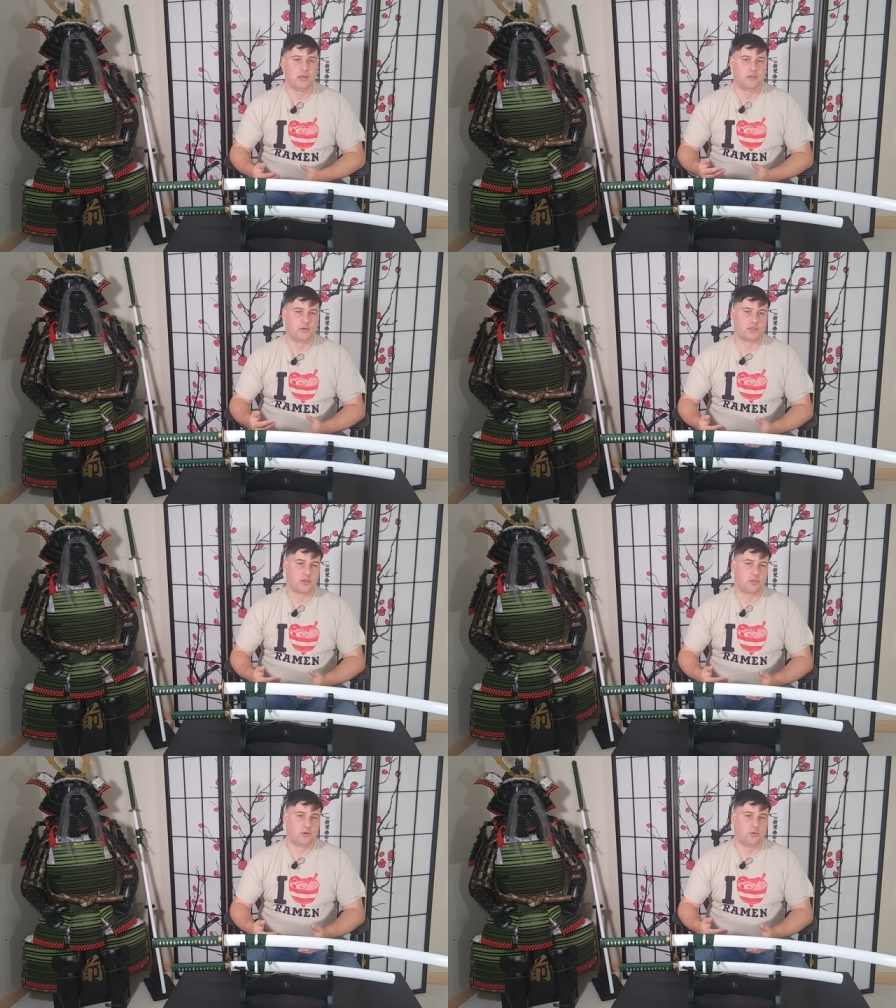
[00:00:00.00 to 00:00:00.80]
There's a
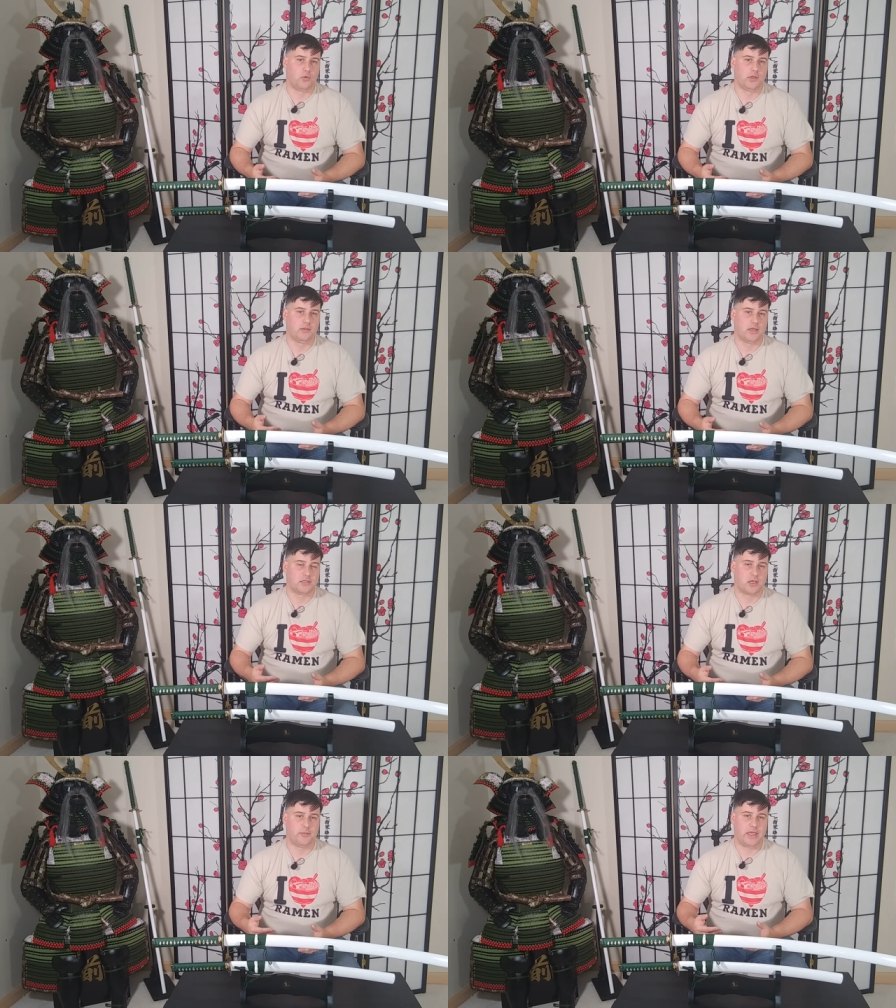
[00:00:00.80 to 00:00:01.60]
third one that's
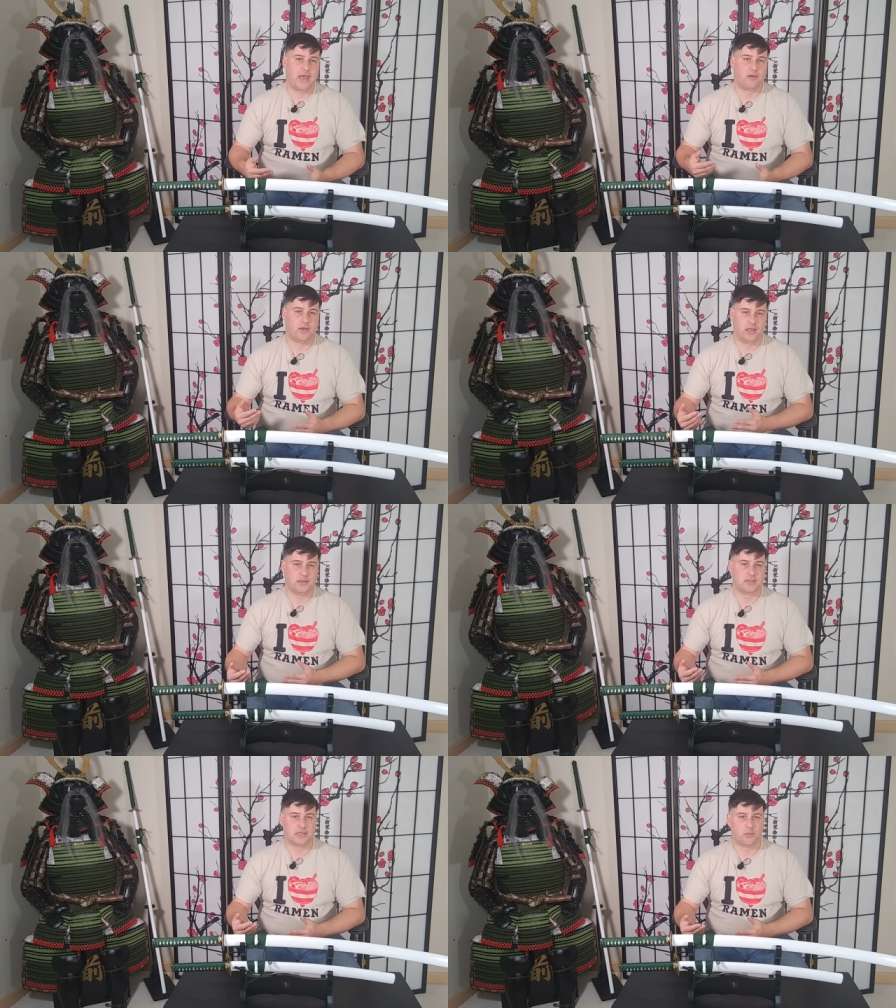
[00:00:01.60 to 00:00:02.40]
coming out in
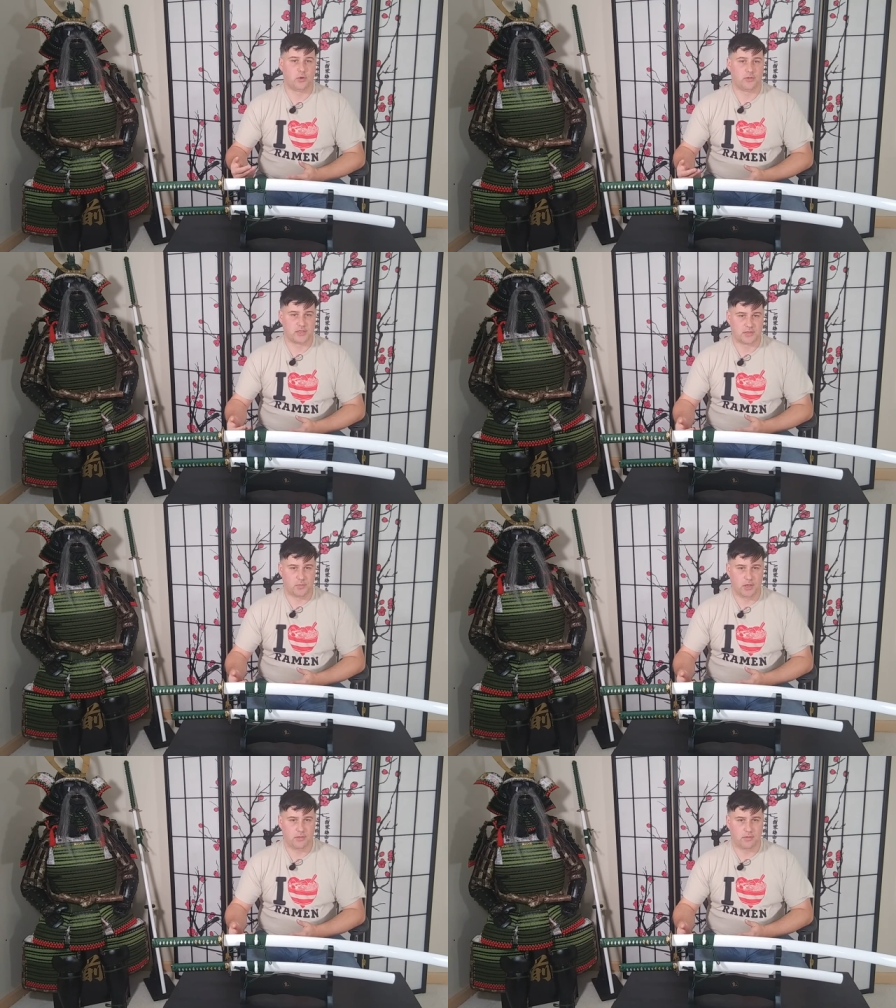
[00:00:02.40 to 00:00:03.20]
December this
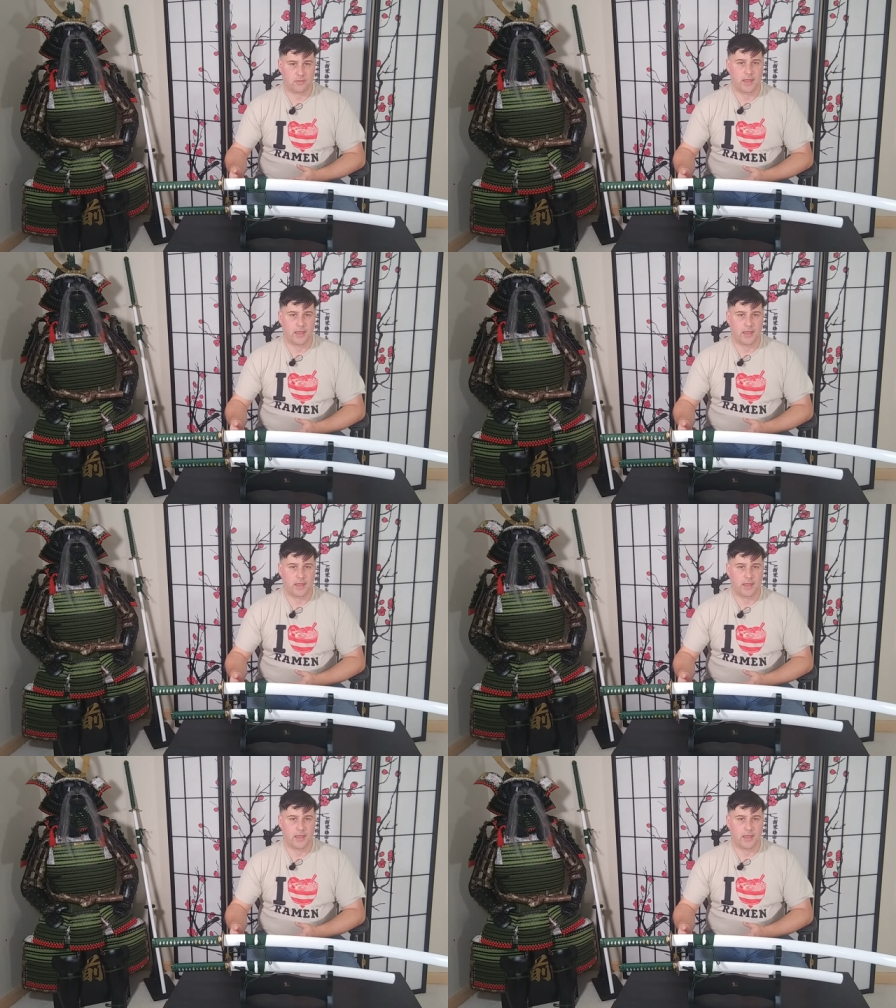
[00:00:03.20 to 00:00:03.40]
month,